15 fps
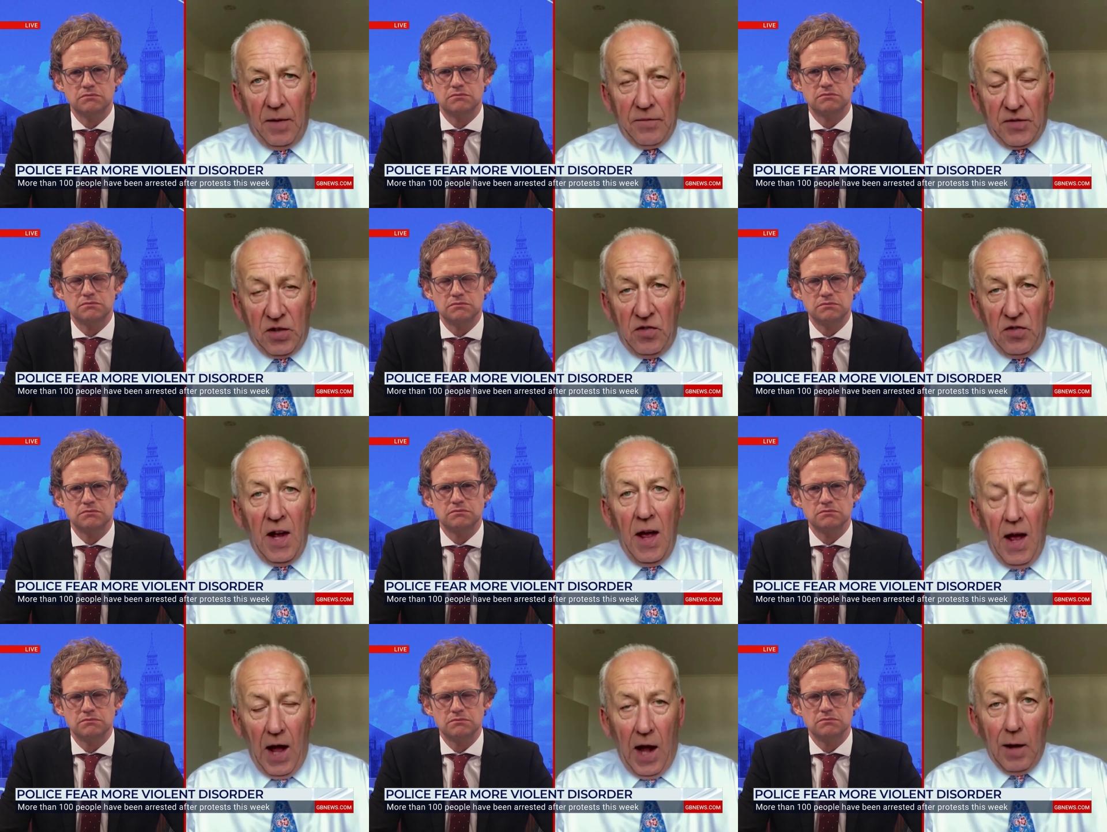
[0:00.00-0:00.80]
Speaker 1: officers,
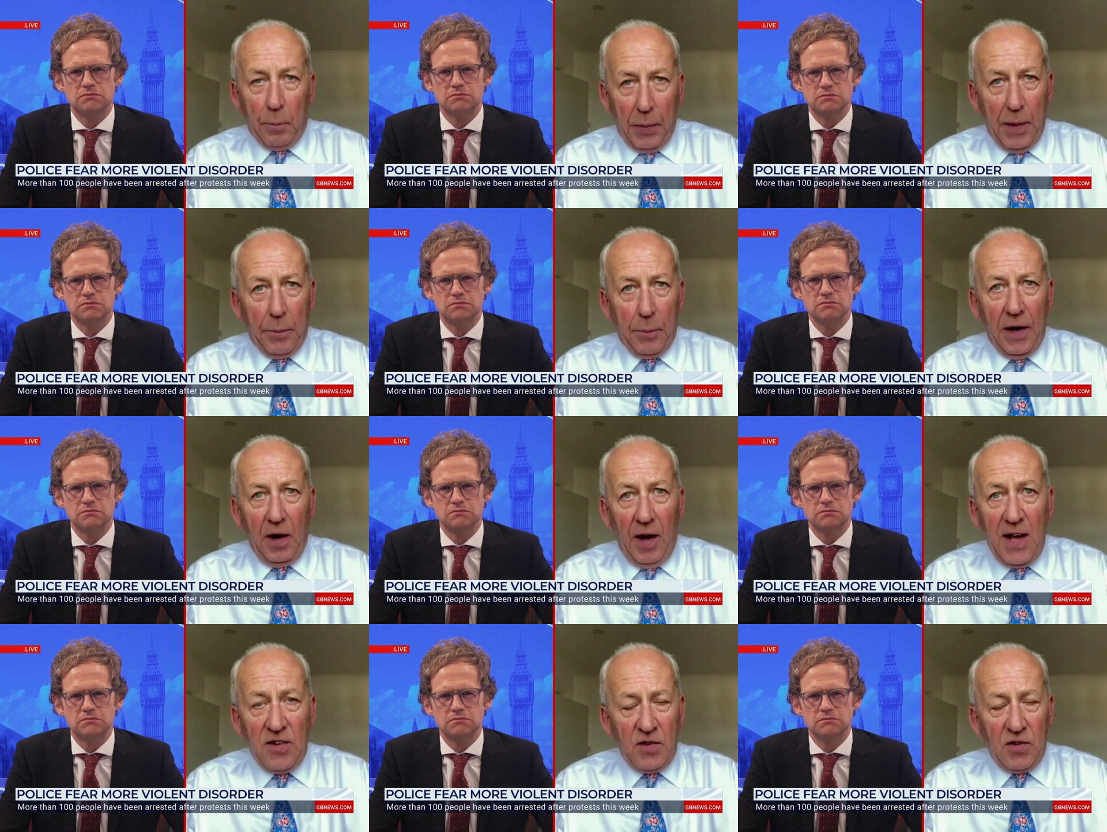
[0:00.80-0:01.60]
I'll be
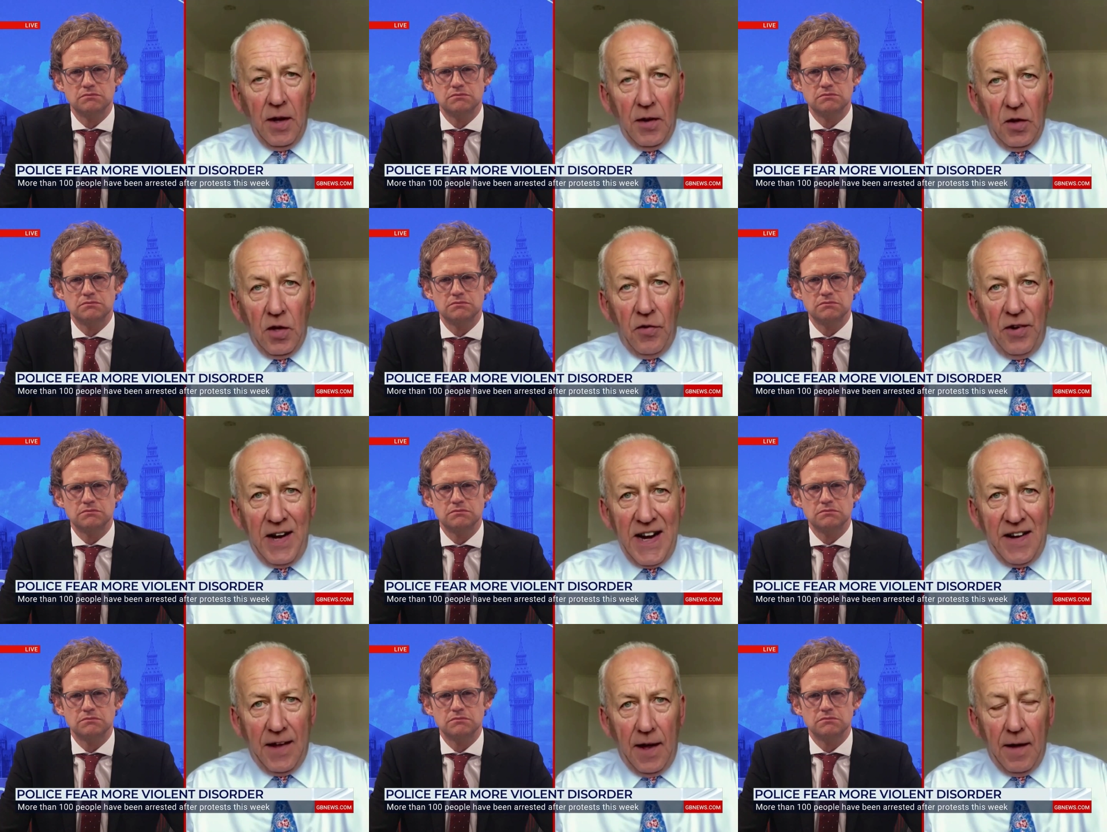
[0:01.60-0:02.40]
polite. You're an
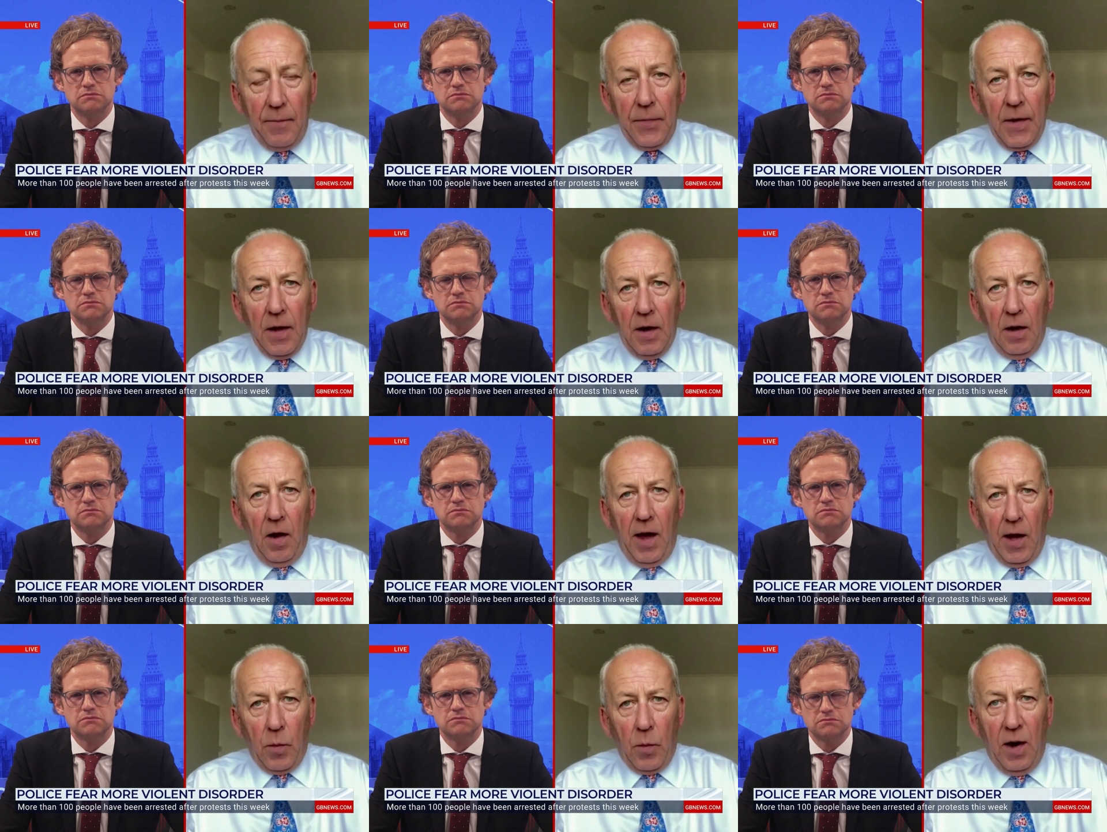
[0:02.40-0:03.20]
idiot.
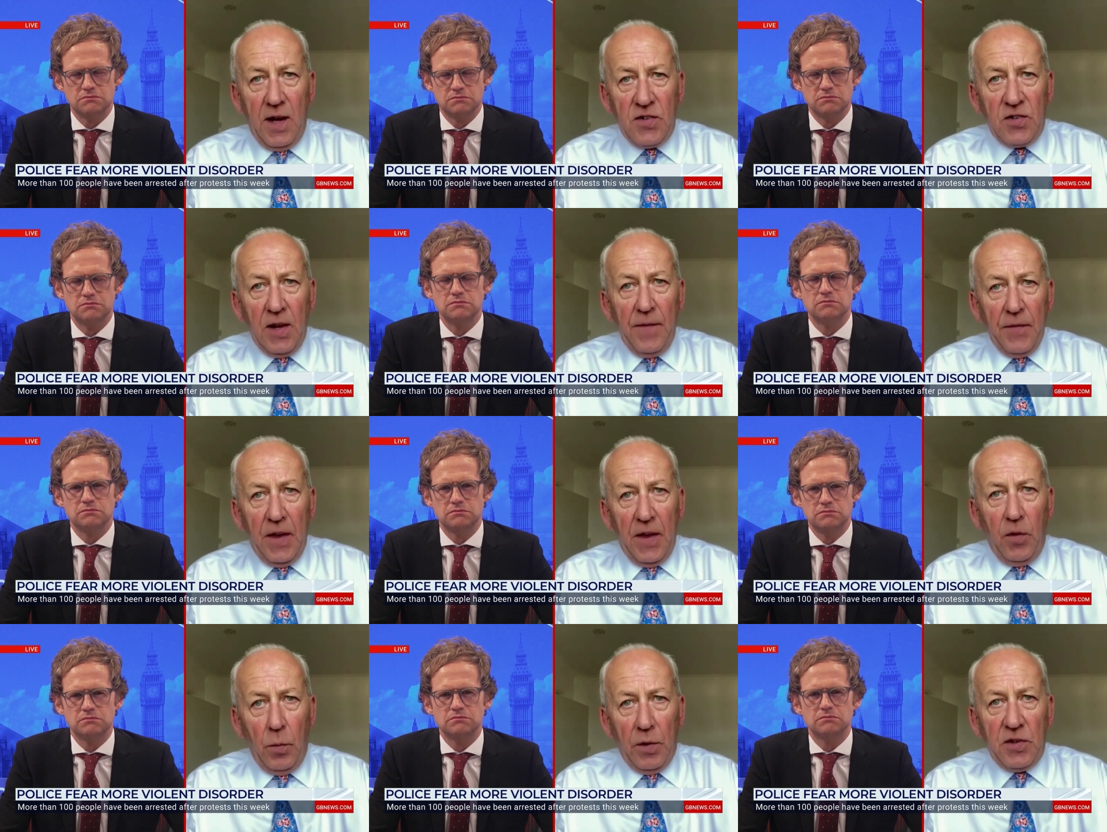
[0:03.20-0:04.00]
Likewise, mm.
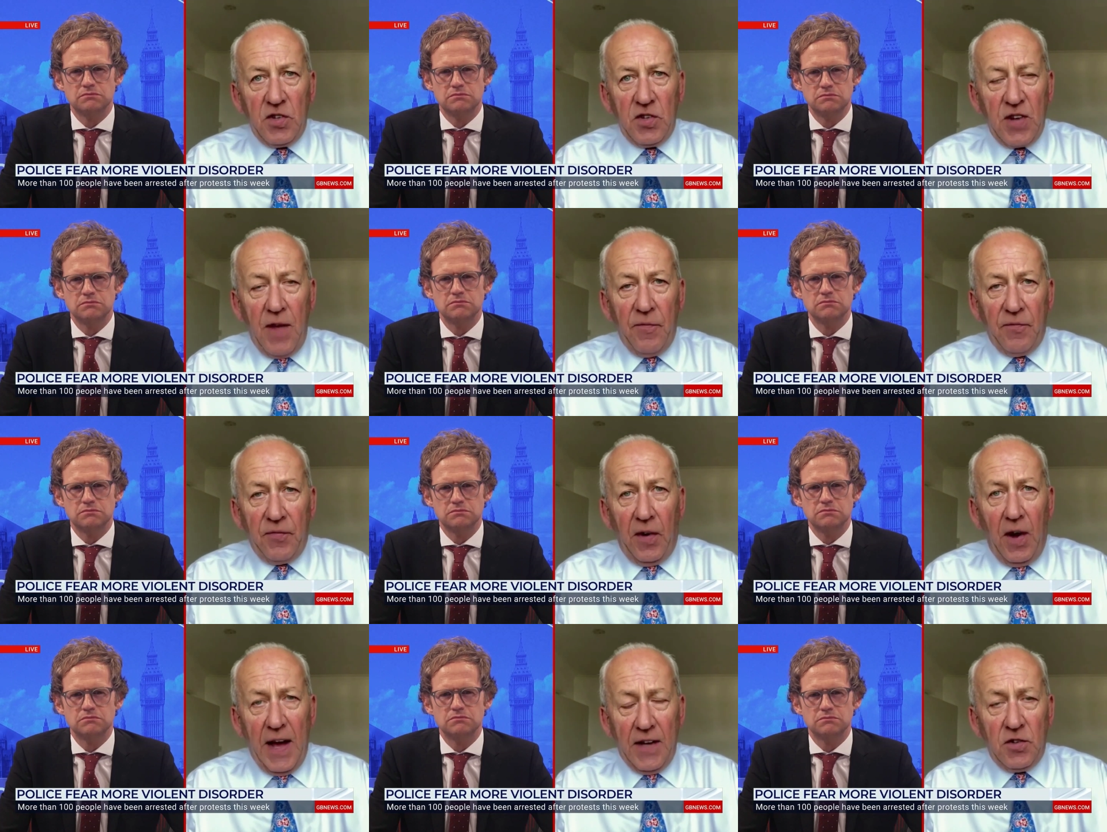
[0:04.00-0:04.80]
if you want to set
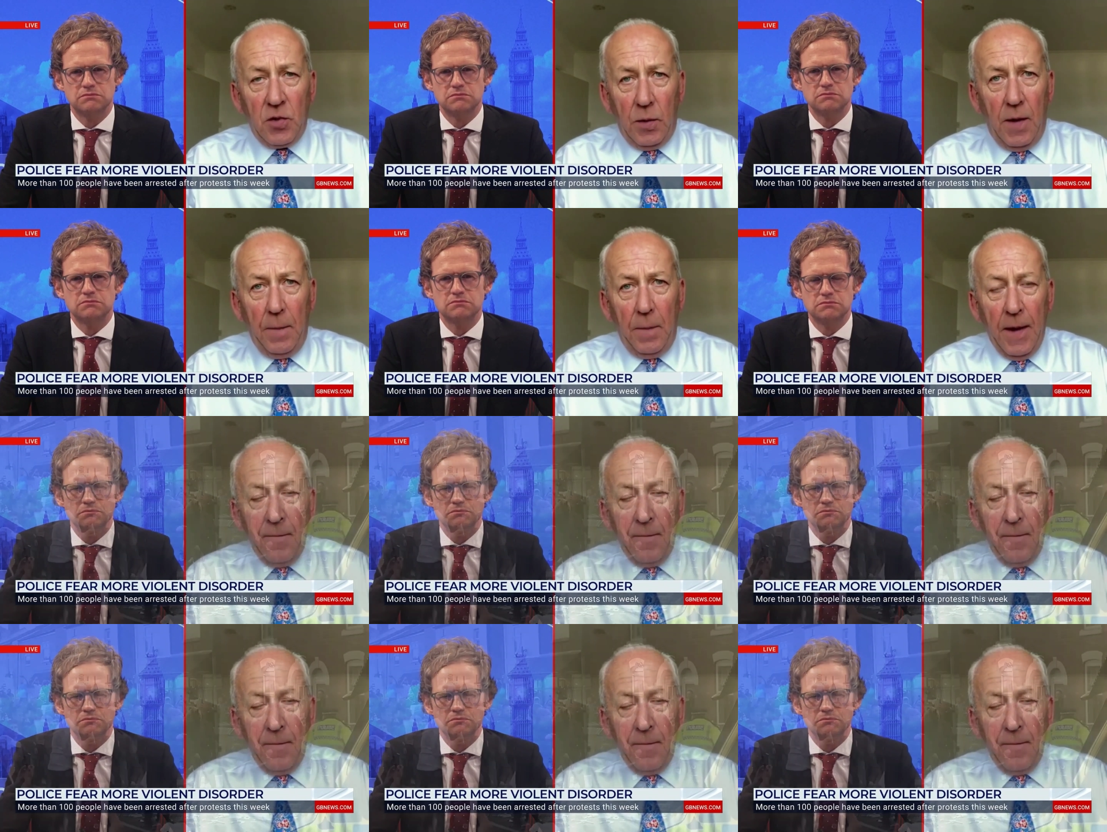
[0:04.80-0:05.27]
fire to a,